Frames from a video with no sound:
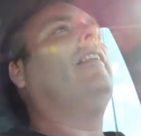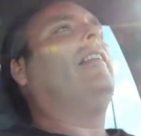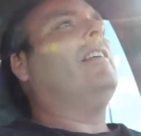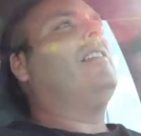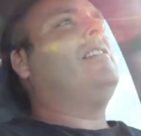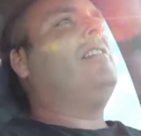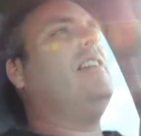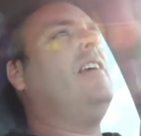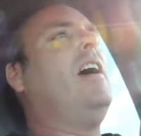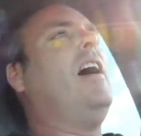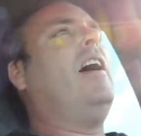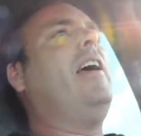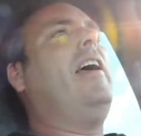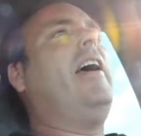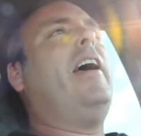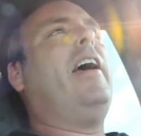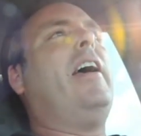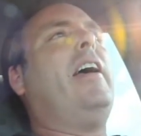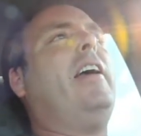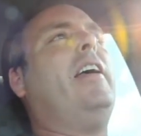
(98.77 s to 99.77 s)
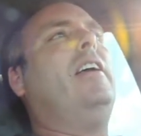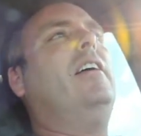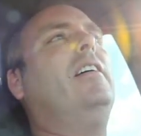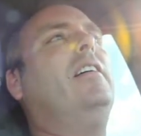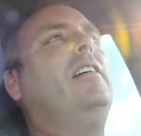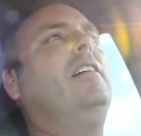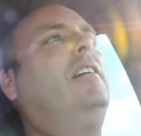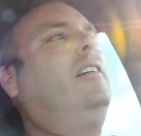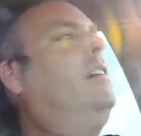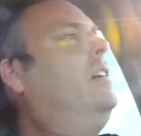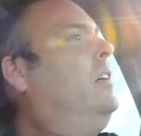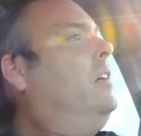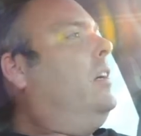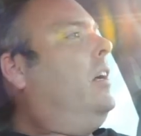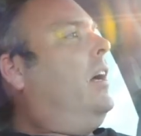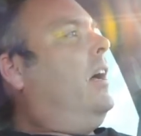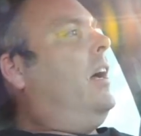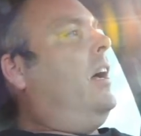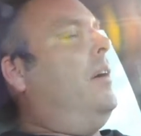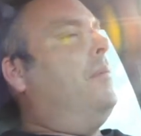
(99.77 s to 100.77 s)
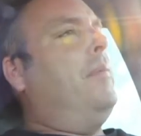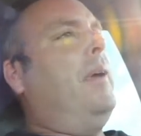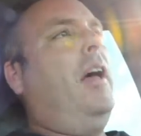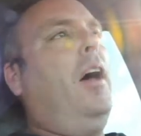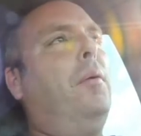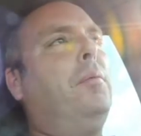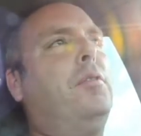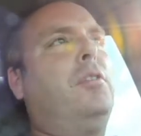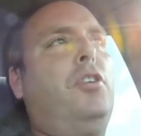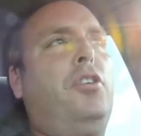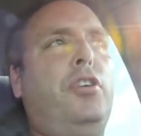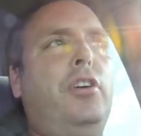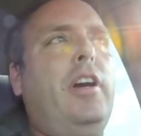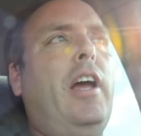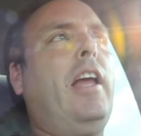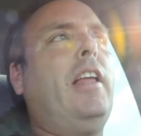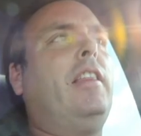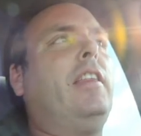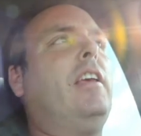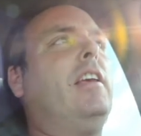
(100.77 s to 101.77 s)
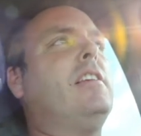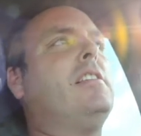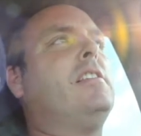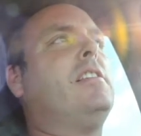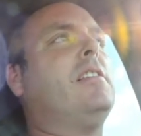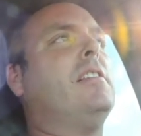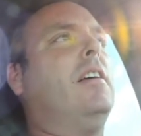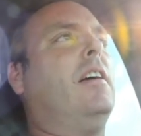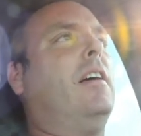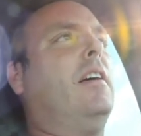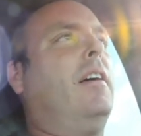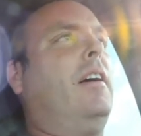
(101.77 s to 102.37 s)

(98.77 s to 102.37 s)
the CIA helped create these...